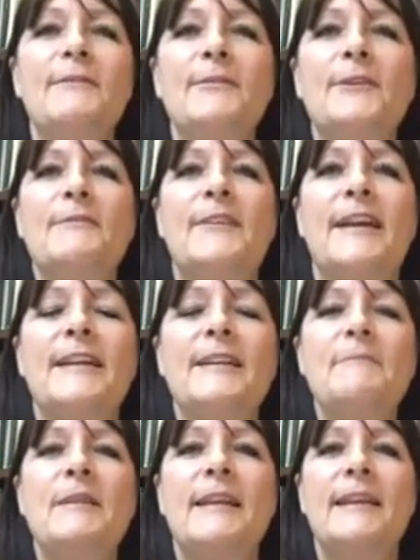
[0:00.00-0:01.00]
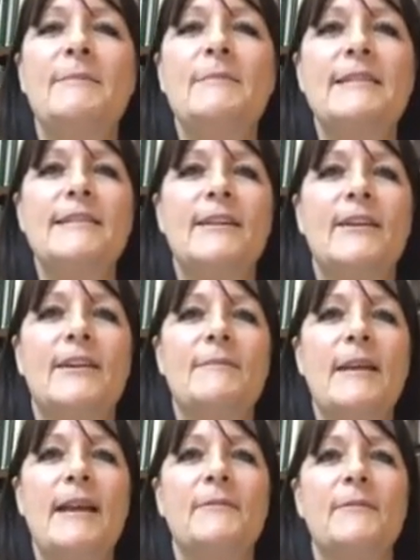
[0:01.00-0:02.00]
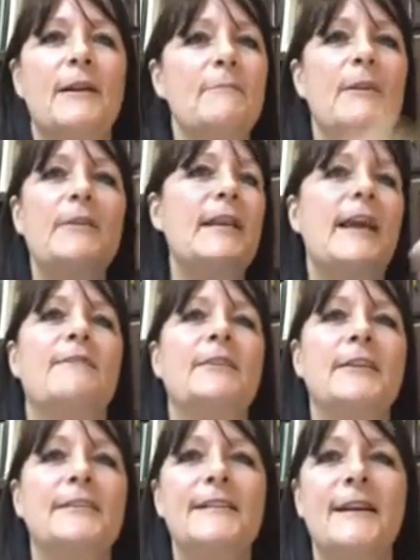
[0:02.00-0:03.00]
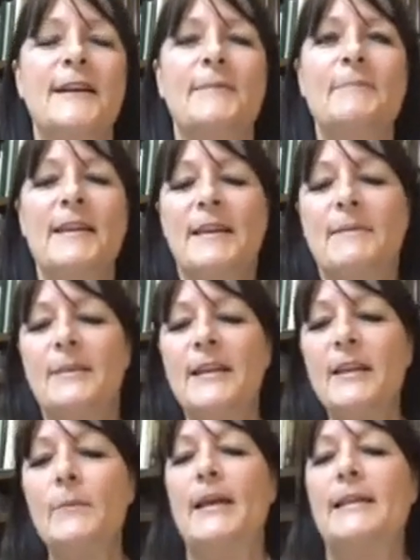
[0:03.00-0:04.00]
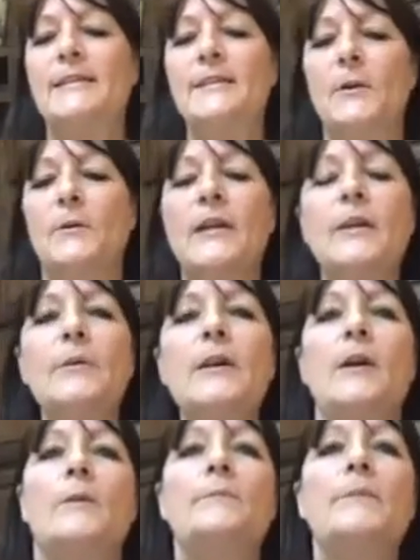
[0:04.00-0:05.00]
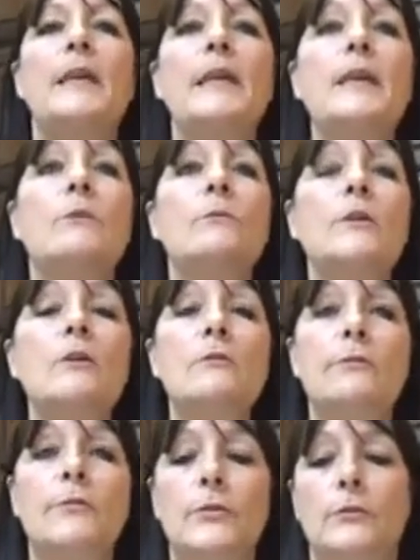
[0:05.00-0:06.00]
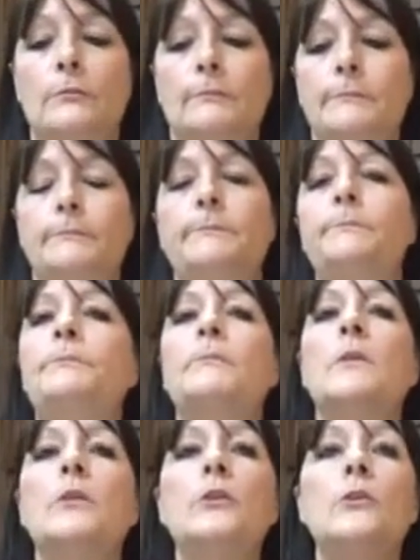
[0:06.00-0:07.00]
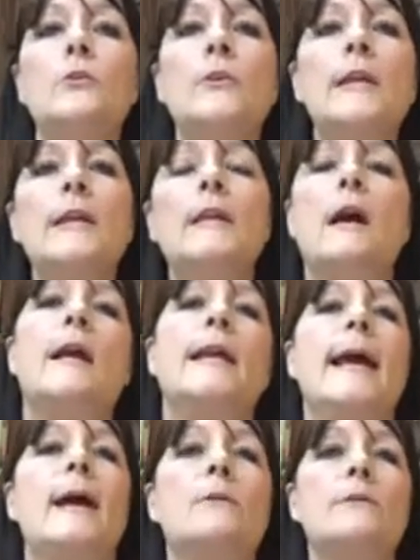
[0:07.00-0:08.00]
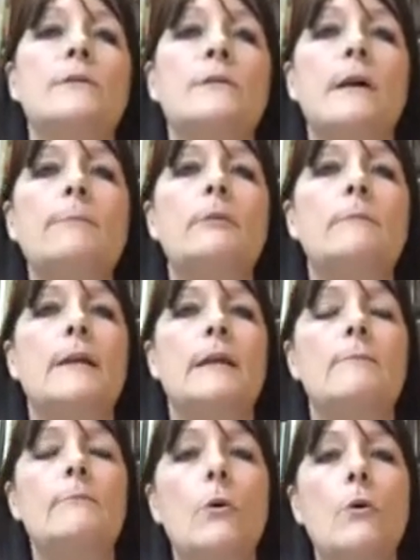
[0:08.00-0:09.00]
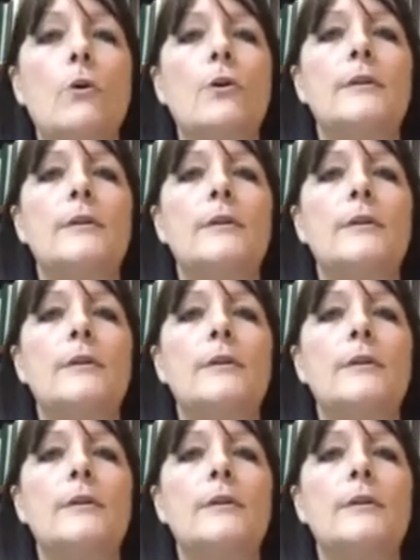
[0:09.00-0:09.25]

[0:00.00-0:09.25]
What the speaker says: for inviting me, Miss Sarah. I'm already having a good time. But anyway, so here we go. Eat real food. You cannot out-supplement poor